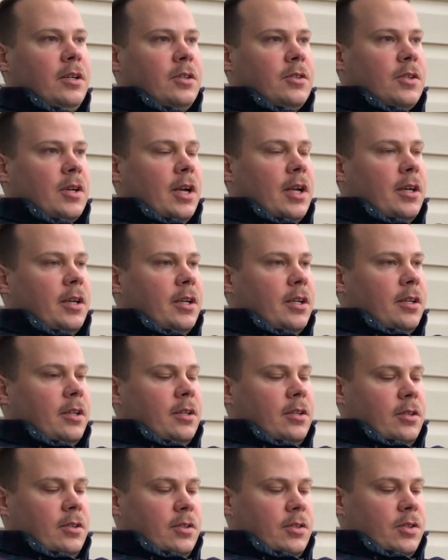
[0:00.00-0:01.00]
trying to
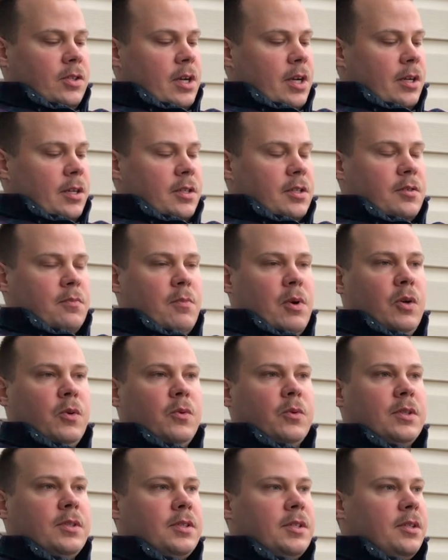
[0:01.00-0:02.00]

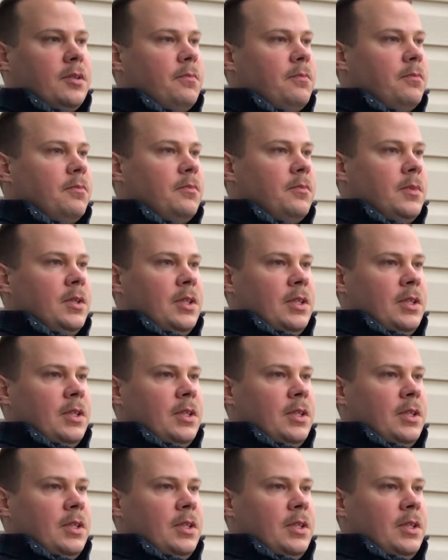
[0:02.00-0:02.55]
smoke with some